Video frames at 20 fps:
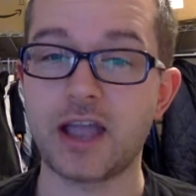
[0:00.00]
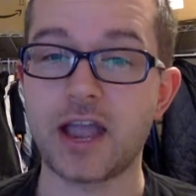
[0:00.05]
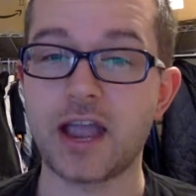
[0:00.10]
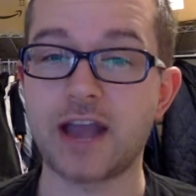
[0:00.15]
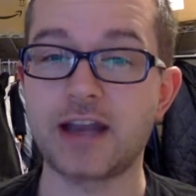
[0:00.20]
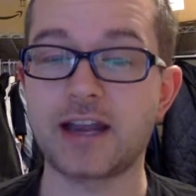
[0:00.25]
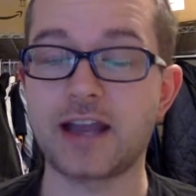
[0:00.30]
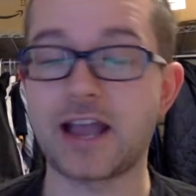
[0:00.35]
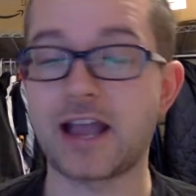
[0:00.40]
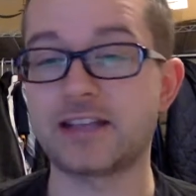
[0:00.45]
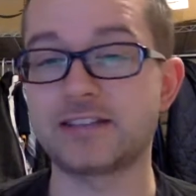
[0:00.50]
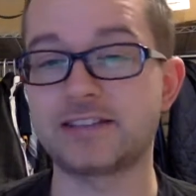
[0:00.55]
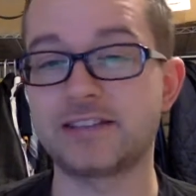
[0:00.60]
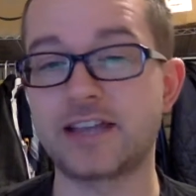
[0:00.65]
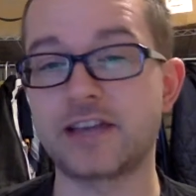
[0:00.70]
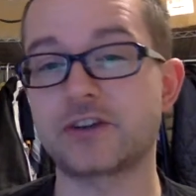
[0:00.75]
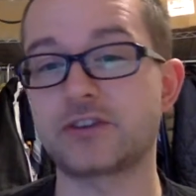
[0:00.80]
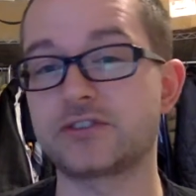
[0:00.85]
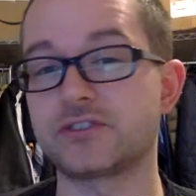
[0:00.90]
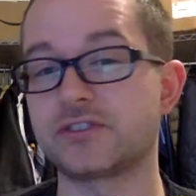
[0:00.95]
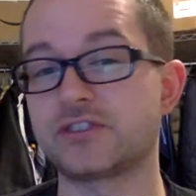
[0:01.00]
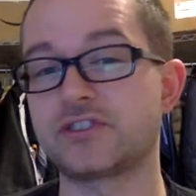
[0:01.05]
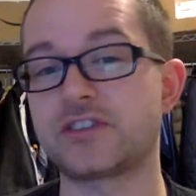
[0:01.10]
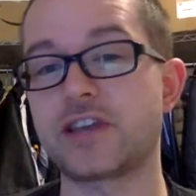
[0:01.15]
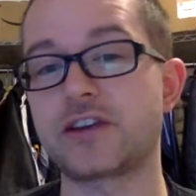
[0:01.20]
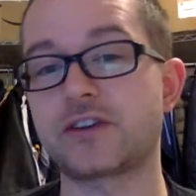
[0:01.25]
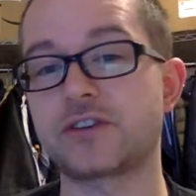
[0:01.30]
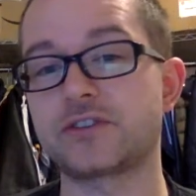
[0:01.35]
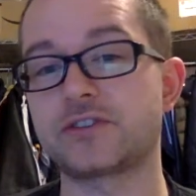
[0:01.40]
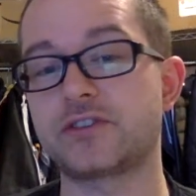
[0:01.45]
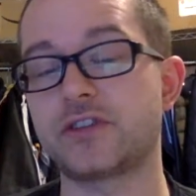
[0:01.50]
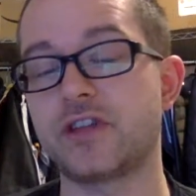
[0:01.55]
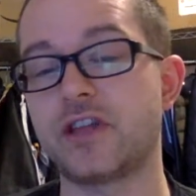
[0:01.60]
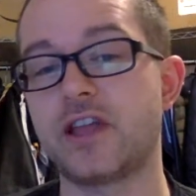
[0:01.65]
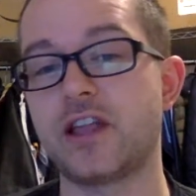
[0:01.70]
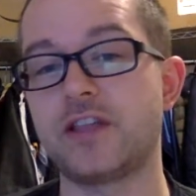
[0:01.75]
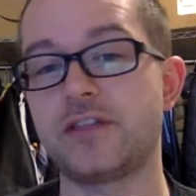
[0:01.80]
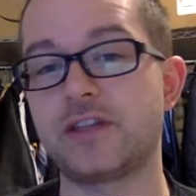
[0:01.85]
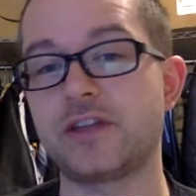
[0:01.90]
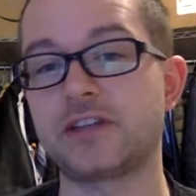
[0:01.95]
and it has getters and setters
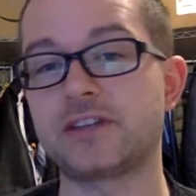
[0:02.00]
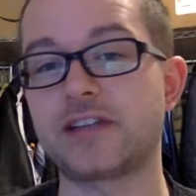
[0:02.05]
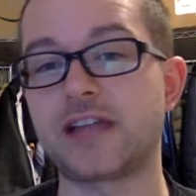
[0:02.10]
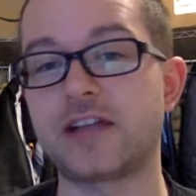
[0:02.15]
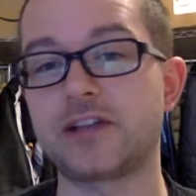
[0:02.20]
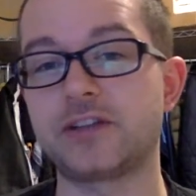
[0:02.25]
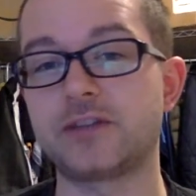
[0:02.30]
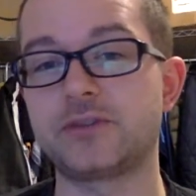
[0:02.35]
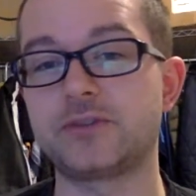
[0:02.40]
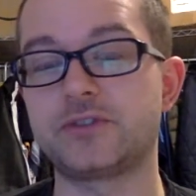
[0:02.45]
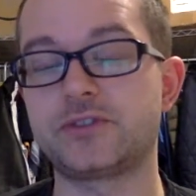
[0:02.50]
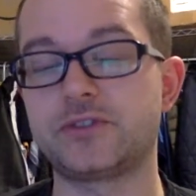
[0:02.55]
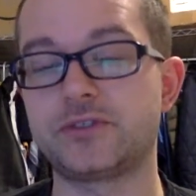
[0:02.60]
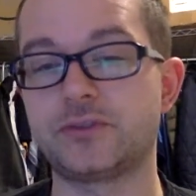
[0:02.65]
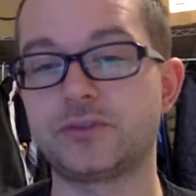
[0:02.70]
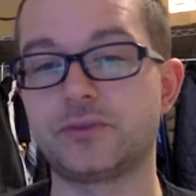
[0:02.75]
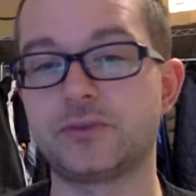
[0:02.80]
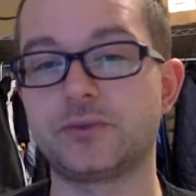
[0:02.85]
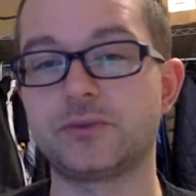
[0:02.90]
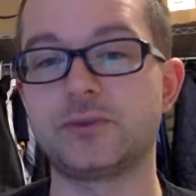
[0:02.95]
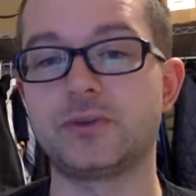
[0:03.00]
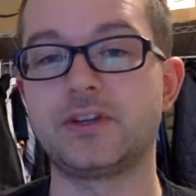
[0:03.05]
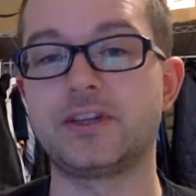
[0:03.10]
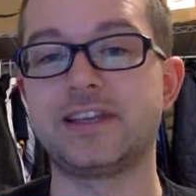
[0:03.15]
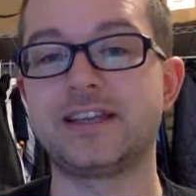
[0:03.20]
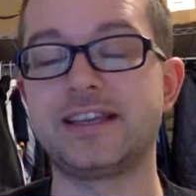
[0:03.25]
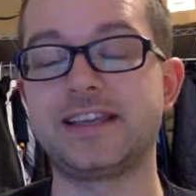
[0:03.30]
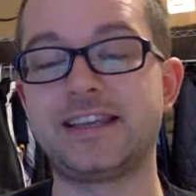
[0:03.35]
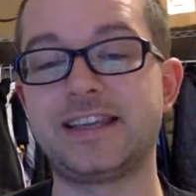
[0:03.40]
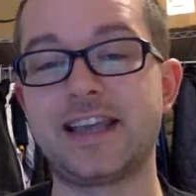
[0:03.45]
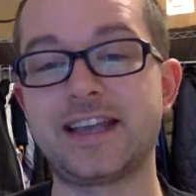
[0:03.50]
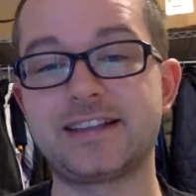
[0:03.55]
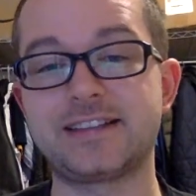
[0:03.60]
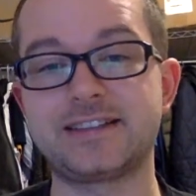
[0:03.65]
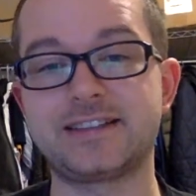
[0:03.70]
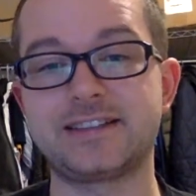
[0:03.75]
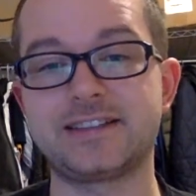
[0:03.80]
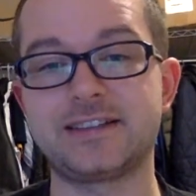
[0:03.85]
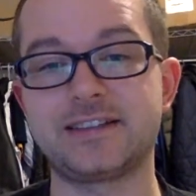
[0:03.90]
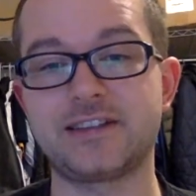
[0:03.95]
that allow you to
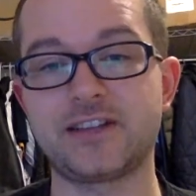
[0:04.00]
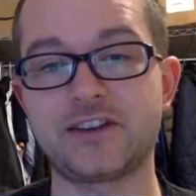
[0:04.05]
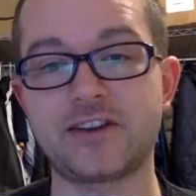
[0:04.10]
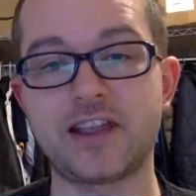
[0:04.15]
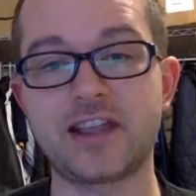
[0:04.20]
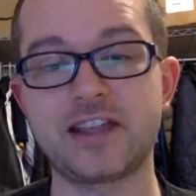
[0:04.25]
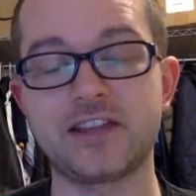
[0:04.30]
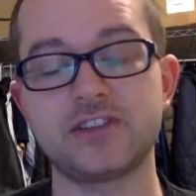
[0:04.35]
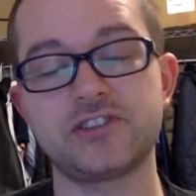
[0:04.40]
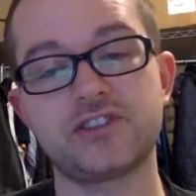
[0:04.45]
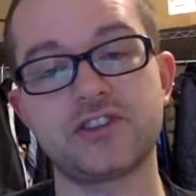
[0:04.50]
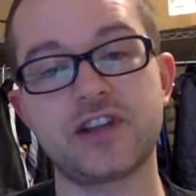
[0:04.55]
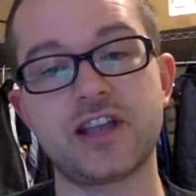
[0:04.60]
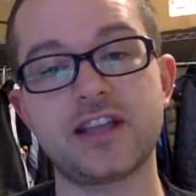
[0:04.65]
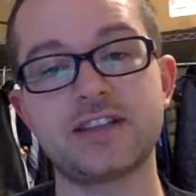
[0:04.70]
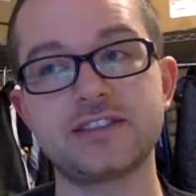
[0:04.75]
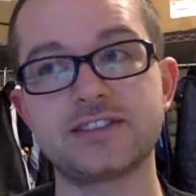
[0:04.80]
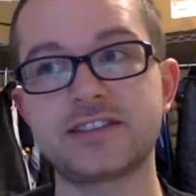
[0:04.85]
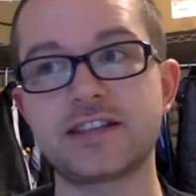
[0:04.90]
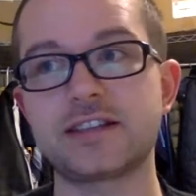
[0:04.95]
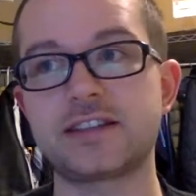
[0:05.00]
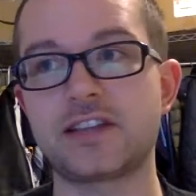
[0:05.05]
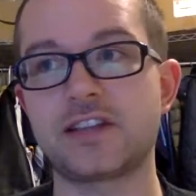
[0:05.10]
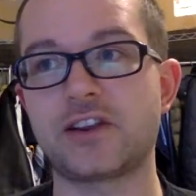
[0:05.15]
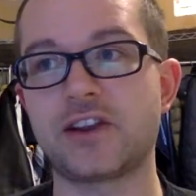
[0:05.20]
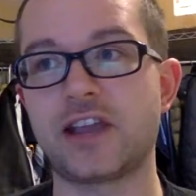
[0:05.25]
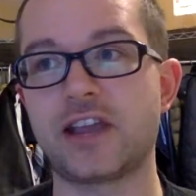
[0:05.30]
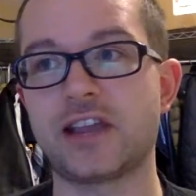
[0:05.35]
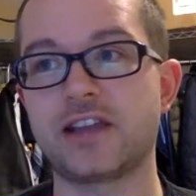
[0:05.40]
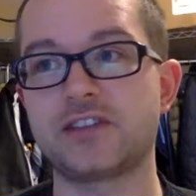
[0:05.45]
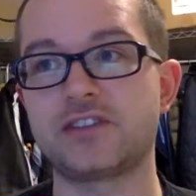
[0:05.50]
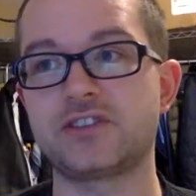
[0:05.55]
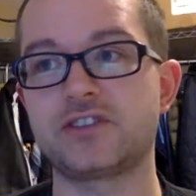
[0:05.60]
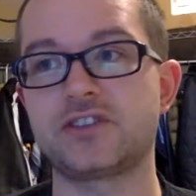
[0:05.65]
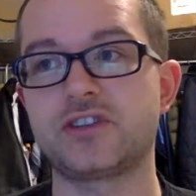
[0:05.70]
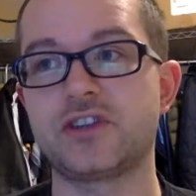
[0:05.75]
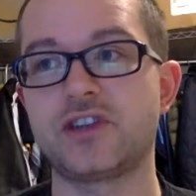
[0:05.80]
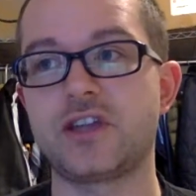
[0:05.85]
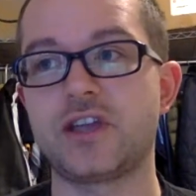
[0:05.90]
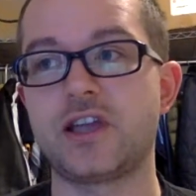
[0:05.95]
get their age and set their age.